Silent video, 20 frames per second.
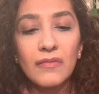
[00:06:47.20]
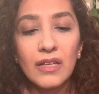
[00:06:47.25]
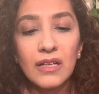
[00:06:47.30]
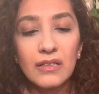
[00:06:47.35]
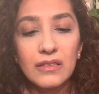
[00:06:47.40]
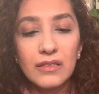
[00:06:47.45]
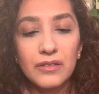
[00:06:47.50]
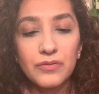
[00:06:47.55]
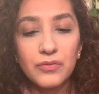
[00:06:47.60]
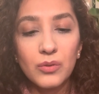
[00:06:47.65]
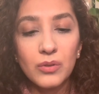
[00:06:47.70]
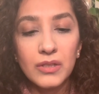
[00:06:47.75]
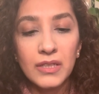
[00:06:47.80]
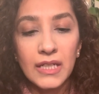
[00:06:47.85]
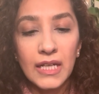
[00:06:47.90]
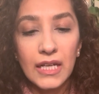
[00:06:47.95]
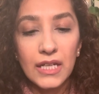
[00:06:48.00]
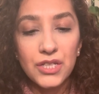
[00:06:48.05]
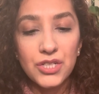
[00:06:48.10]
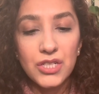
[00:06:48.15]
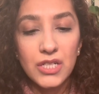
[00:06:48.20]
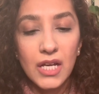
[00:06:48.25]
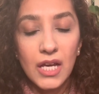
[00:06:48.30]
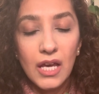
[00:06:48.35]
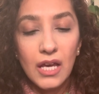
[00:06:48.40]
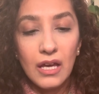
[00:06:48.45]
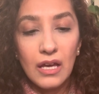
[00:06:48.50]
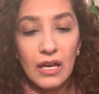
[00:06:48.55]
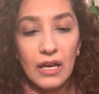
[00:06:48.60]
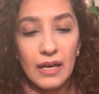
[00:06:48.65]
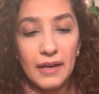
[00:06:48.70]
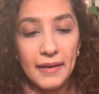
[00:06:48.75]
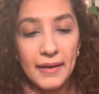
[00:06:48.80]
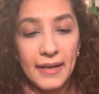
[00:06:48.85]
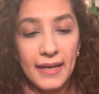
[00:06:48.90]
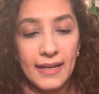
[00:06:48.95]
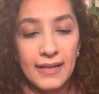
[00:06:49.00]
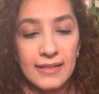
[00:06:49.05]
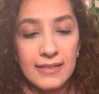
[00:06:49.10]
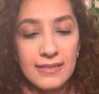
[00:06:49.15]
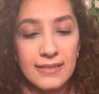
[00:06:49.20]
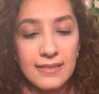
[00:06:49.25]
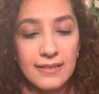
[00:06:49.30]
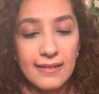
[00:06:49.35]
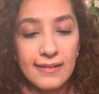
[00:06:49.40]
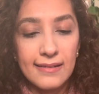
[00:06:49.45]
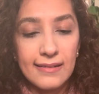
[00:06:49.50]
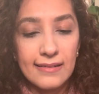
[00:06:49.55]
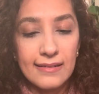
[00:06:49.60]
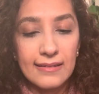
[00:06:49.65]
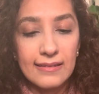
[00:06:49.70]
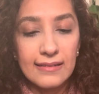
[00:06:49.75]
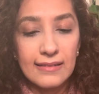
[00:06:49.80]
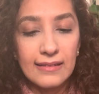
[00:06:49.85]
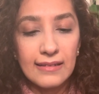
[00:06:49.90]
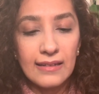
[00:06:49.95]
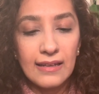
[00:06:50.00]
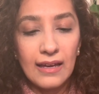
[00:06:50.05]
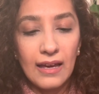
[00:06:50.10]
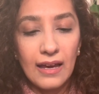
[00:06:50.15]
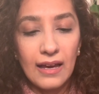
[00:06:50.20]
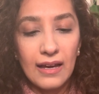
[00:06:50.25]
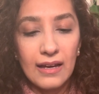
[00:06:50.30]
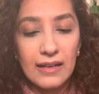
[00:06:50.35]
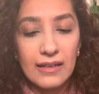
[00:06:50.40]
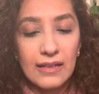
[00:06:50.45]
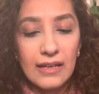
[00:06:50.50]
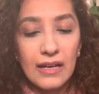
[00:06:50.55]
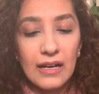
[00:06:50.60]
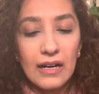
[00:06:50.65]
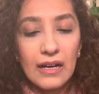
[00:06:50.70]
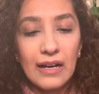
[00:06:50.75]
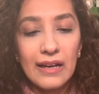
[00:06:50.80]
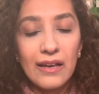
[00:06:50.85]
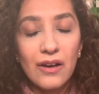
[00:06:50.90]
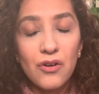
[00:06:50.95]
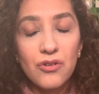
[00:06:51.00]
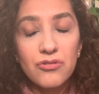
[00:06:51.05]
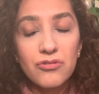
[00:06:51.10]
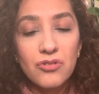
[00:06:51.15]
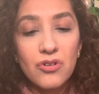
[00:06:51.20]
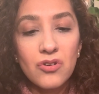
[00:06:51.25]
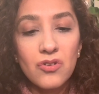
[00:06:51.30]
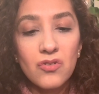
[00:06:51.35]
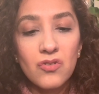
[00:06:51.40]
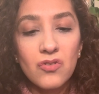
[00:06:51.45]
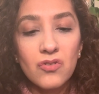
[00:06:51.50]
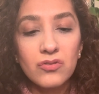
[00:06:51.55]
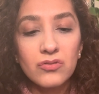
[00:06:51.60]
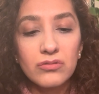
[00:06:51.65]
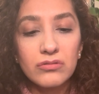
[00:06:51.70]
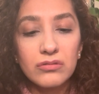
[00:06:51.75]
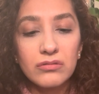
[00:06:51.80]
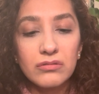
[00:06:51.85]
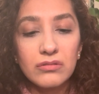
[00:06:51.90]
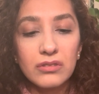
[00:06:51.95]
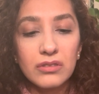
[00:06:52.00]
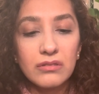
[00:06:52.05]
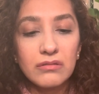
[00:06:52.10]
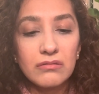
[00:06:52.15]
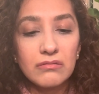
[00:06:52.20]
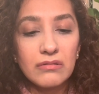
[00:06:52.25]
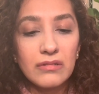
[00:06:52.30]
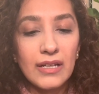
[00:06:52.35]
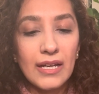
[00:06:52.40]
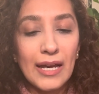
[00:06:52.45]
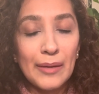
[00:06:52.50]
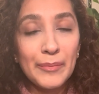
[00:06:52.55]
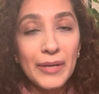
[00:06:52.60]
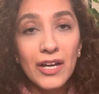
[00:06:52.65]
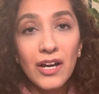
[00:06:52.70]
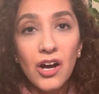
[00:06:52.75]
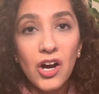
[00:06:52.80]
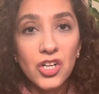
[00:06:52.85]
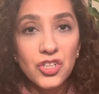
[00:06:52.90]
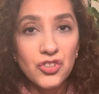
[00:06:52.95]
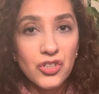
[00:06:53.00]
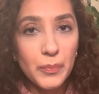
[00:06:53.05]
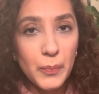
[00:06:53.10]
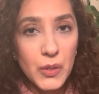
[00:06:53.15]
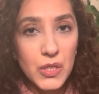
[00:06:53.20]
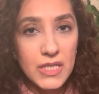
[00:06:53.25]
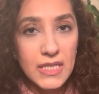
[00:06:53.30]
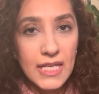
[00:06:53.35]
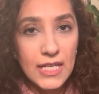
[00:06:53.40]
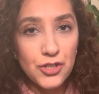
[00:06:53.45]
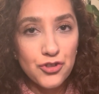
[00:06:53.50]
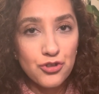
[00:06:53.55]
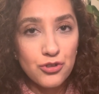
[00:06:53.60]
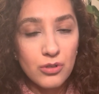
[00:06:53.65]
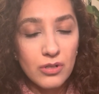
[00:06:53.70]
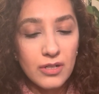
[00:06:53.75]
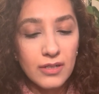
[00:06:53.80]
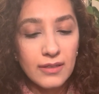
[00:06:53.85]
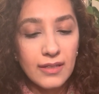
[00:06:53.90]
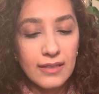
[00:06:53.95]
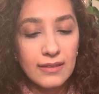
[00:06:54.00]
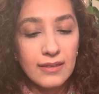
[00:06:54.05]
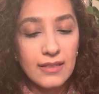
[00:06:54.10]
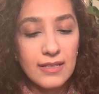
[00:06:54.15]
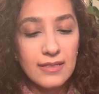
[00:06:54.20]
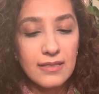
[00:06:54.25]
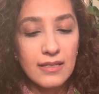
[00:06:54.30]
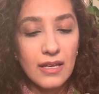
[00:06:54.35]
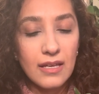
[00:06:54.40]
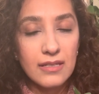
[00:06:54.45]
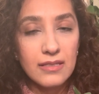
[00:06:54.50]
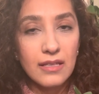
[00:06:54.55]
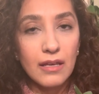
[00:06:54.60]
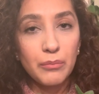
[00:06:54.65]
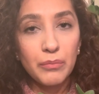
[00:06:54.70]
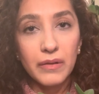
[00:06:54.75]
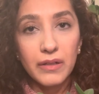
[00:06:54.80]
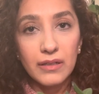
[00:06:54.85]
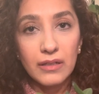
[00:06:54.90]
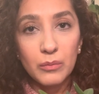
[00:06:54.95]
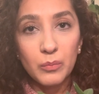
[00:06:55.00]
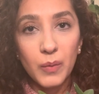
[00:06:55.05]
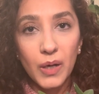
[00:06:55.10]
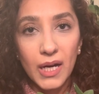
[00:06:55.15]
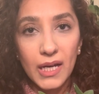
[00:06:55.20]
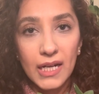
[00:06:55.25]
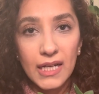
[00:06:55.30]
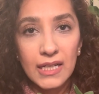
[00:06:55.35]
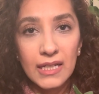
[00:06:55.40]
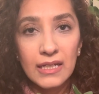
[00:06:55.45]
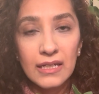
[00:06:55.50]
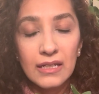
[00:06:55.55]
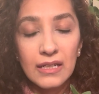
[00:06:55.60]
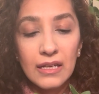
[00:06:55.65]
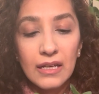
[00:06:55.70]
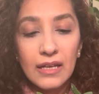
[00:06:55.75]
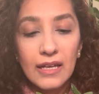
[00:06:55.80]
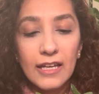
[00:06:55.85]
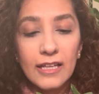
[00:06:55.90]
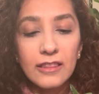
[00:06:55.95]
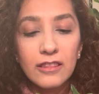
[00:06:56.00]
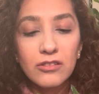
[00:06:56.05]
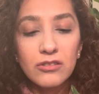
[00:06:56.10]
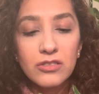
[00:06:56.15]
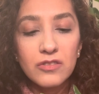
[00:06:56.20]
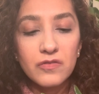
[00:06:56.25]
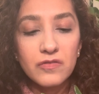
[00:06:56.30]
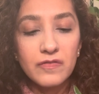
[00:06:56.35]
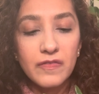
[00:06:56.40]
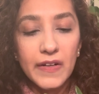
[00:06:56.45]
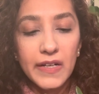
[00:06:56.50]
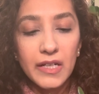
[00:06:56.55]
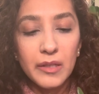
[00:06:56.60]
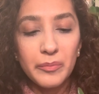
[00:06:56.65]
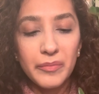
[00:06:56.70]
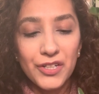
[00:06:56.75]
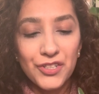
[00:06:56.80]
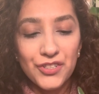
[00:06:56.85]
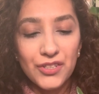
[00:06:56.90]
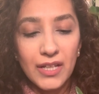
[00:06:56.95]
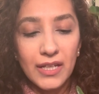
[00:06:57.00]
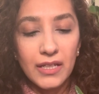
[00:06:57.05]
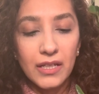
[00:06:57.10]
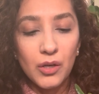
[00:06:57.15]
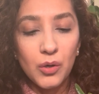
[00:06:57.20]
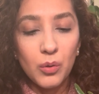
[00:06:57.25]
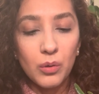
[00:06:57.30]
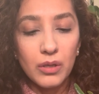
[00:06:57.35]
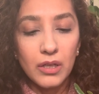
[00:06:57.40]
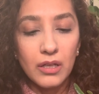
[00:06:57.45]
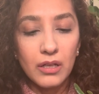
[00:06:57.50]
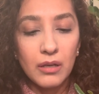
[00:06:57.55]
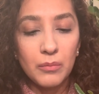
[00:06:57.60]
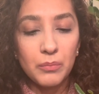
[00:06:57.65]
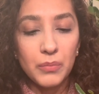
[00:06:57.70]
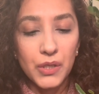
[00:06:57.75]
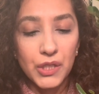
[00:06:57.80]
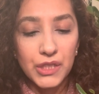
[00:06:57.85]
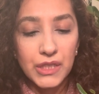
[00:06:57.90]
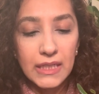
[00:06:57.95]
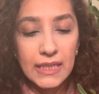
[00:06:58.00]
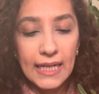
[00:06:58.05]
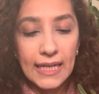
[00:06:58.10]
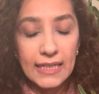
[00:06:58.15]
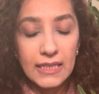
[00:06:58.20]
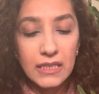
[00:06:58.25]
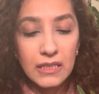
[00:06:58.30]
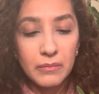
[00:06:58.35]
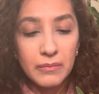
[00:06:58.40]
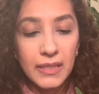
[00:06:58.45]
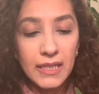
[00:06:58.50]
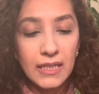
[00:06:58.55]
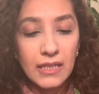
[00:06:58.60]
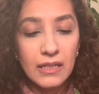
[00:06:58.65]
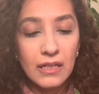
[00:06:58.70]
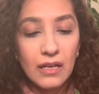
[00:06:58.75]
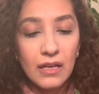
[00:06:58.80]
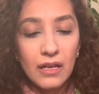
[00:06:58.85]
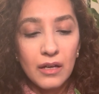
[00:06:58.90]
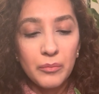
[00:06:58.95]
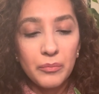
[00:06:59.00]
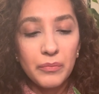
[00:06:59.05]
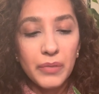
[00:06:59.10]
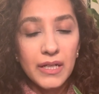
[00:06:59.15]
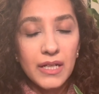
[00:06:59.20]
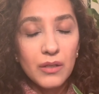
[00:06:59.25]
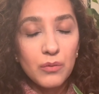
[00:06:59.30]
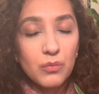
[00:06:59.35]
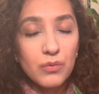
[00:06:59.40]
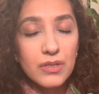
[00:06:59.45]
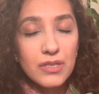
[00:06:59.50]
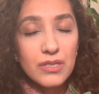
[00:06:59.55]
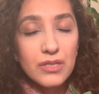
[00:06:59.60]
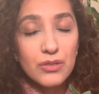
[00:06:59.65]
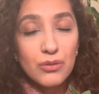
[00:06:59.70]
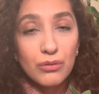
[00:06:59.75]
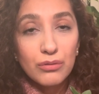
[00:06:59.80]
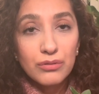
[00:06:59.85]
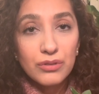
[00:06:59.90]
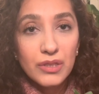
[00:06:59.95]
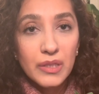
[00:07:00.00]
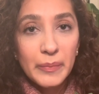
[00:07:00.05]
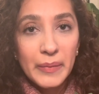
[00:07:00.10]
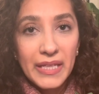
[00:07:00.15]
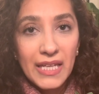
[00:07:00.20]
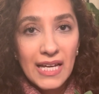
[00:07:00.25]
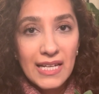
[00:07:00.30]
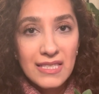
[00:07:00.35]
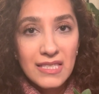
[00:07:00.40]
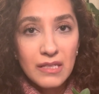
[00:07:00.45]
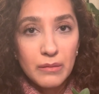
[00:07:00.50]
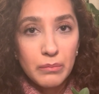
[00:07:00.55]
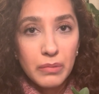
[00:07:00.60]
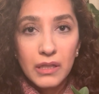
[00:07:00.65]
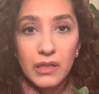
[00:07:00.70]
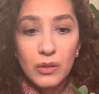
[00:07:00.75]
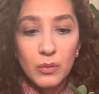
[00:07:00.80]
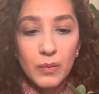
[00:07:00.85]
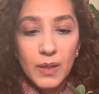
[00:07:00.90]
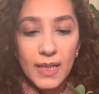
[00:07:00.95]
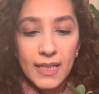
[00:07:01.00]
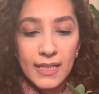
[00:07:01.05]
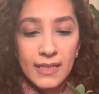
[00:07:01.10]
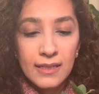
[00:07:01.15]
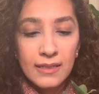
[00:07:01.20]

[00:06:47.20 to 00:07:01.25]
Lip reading: foliage. And yeah, I'm not 100% sure that this is a Bilobata. It looks very much like a Hoya Burtonite to me, but it was sold to me as a Bilobata,